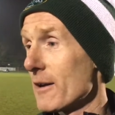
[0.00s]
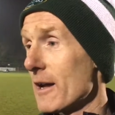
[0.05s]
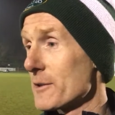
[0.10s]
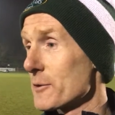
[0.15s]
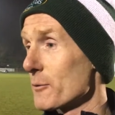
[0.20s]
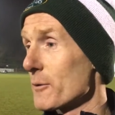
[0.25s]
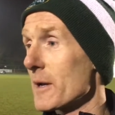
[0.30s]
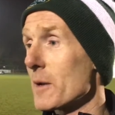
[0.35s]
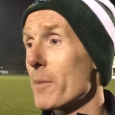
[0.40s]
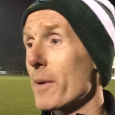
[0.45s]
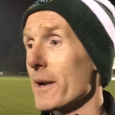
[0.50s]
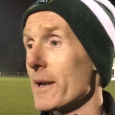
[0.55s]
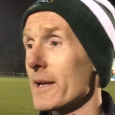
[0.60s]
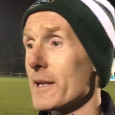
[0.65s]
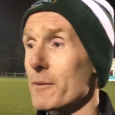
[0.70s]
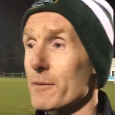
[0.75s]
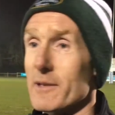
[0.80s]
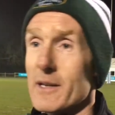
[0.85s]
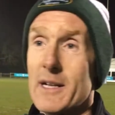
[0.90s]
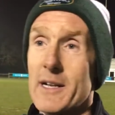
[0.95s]
It's a real pity.
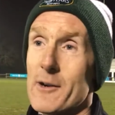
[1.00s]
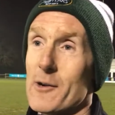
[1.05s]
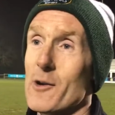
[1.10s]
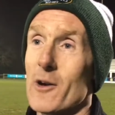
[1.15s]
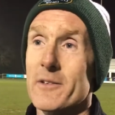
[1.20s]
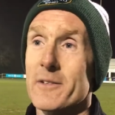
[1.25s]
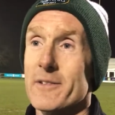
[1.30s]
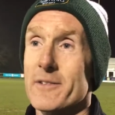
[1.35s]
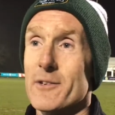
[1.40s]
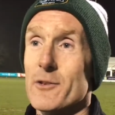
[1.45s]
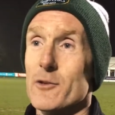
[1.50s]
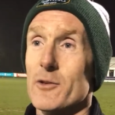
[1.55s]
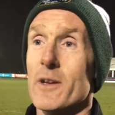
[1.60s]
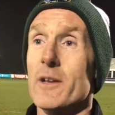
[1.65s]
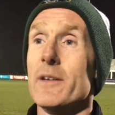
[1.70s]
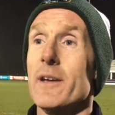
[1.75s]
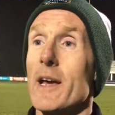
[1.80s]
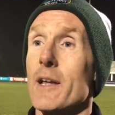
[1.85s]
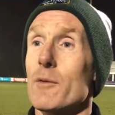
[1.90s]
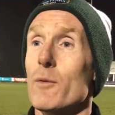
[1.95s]
There was a clear-cut decision
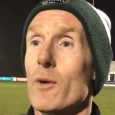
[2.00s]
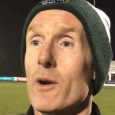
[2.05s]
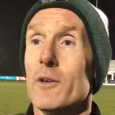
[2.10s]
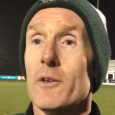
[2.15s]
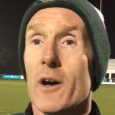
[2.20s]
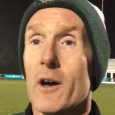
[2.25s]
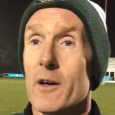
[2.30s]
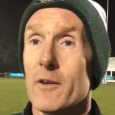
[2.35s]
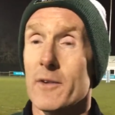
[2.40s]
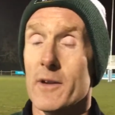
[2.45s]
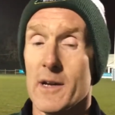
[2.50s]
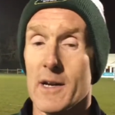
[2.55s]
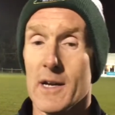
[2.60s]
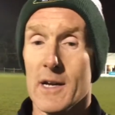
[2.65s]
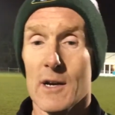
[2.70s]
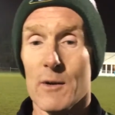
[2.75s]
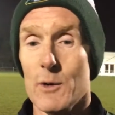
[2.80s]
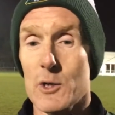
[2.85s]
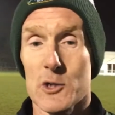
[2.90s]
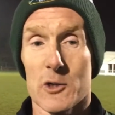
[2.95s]
at the end where I thought
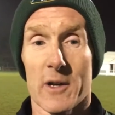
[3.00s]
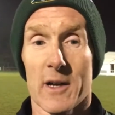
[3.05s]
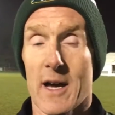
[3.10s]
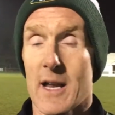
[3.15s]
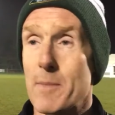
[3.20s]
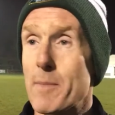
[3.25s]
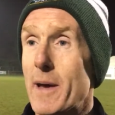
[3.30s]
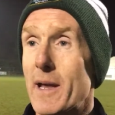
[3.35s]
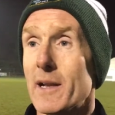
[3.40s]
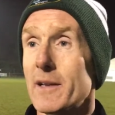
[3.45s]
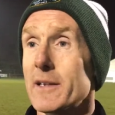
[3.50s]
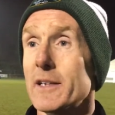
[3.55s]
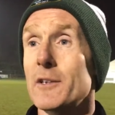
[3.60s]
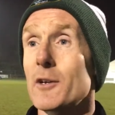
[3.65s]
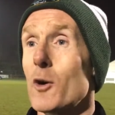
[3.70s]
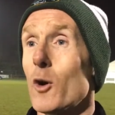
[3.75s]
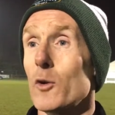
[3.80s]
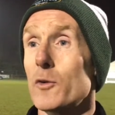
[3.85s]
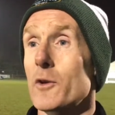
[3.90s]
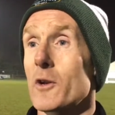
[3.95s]
we should have got a penalty to
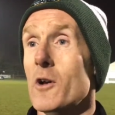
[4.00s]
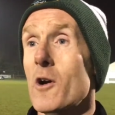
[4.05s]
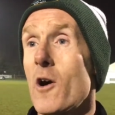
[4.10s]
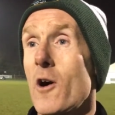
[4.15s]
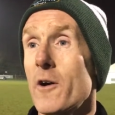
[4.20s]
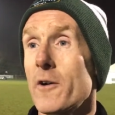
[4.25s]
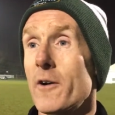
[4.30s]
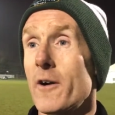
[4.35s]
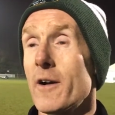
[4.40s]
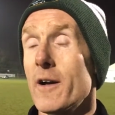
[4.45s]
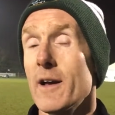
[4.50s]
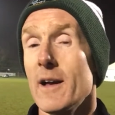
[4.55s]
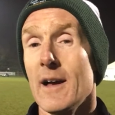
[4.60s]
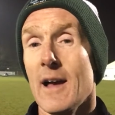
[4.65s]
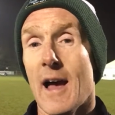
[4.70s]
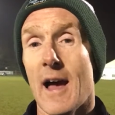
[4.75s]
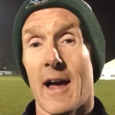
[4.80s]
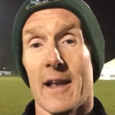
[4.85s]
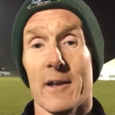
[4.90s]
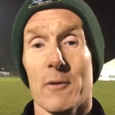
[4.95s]
go up to the corner,
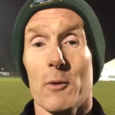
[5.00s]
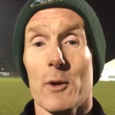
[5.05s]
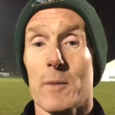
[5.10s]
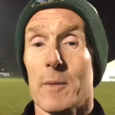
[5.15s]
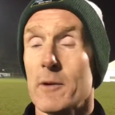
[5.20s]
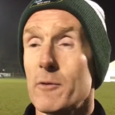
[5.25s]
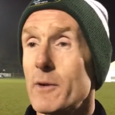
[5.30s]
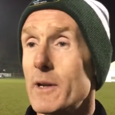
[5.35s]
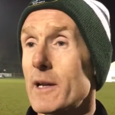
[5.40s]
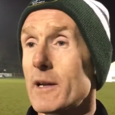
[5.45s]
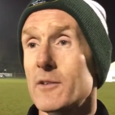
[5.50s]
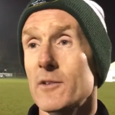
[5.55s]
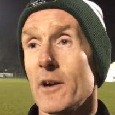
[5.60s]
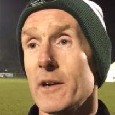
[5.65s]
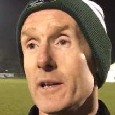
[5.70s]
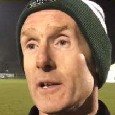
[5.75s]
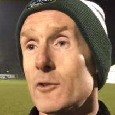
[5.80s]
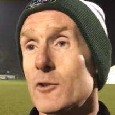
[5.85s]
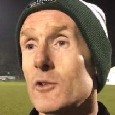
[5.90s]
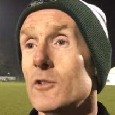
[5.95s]
and it would have been really
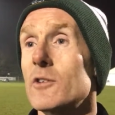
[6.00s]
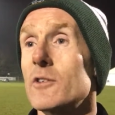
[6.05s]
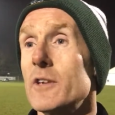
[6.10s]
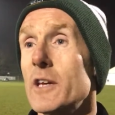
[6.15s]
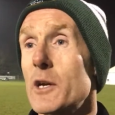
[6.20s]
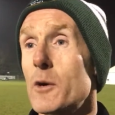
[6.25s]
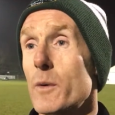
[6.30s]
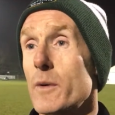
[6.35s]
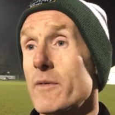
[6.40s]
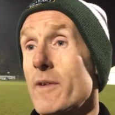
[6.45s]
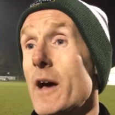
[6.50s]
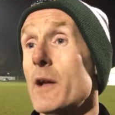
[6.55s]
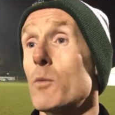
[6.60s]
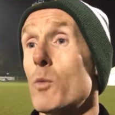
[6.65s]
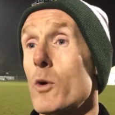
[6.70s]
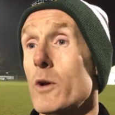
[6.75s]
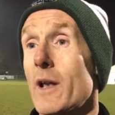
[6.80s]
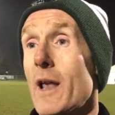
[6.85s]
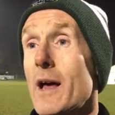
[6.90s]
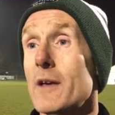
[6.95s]
exciting just to see could we've had
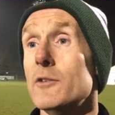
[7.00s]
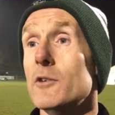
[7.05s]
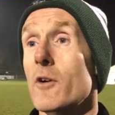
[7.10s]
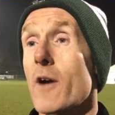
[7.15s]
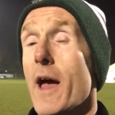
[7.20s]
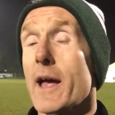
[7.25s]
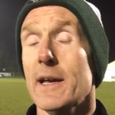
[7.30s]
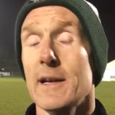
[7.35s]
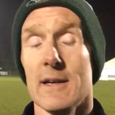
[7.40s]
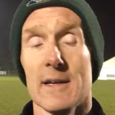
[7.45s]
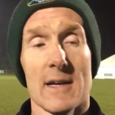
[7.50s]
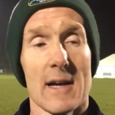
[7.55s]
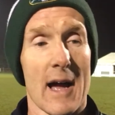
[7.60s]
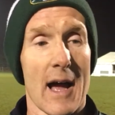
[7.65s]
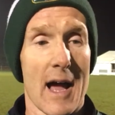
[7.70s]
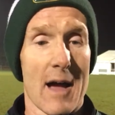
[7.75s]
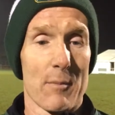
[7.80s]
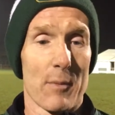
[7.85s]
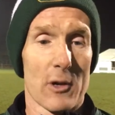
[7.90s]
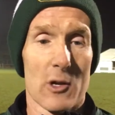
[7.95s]
one last crack.
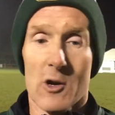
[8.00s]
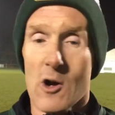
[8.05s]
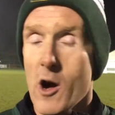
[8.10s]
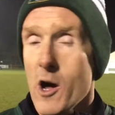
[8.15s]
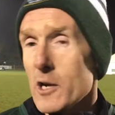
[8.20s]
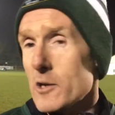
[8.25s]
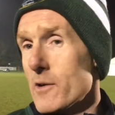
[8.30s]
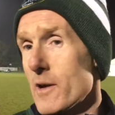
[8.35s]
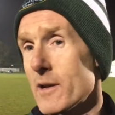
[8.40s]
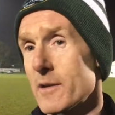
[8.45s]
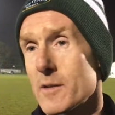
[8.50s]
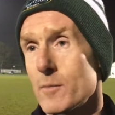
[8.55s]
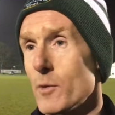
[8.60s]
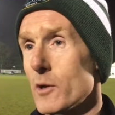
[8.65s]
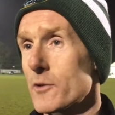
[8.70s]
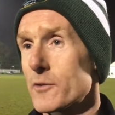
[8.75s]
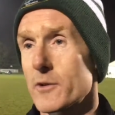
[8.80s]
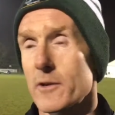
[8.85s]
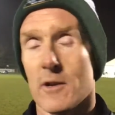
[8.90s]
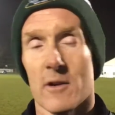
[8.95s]
But look, all credit to
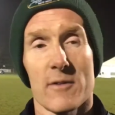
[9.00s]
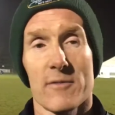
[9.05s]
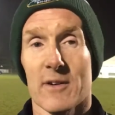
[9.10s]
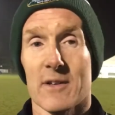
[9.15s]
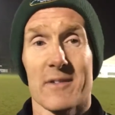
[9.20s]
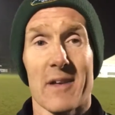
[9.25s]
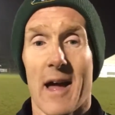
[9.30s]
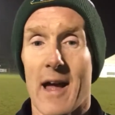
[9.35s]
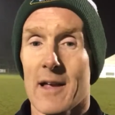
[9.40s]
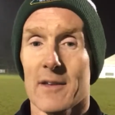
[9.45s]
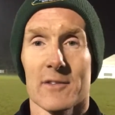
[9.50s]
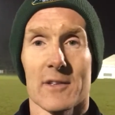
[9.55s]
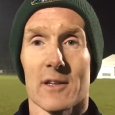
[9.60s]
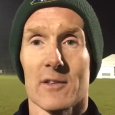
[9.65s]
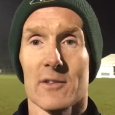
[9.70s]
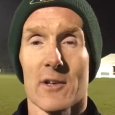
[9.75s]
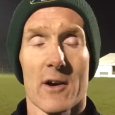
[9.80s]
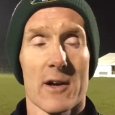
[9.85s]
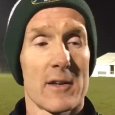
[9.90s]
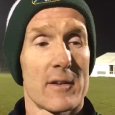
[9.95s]
Munster. They're a fantastic
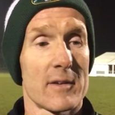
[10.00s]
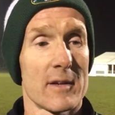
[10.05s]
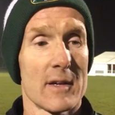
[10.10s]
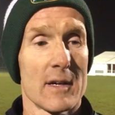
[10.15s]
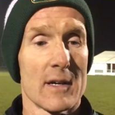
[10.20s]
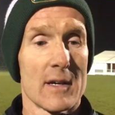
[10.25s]
side.